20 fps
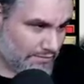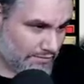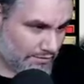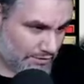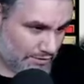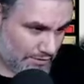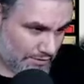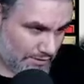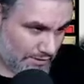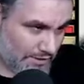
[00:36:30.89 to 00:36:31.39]

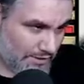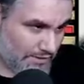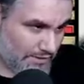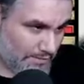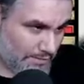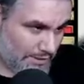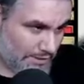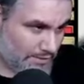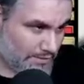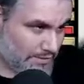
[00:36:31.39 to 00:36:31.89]
Return
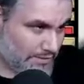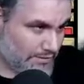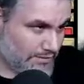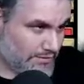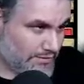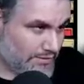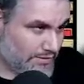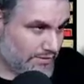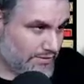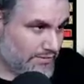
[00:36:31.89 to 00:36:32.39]
kills
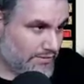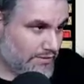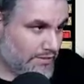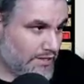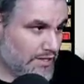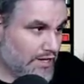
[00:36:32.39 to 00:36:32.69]
Planeswalkers, too.